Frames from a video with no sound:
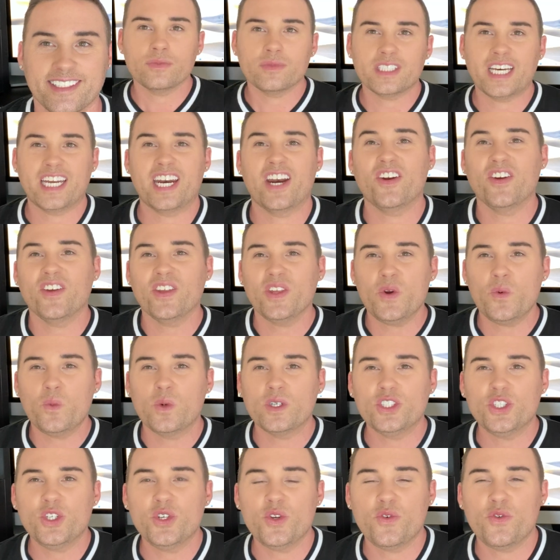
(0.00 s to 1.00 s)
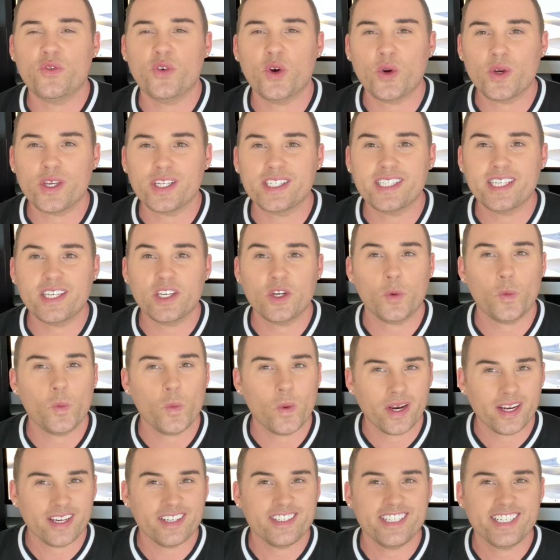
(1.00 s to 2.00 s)
And I really want you to focus in on
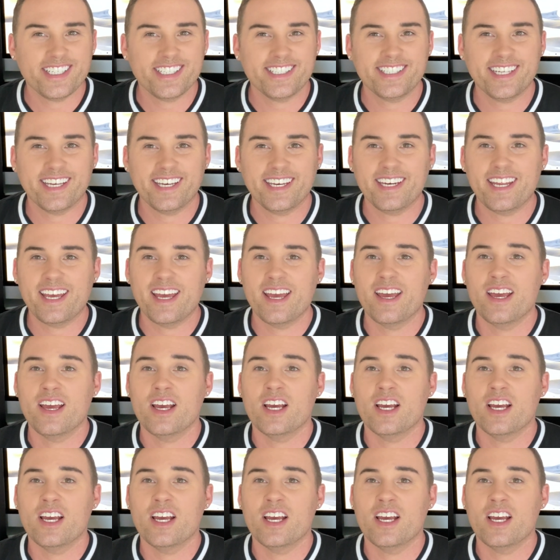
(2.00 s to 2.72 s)
what I just said.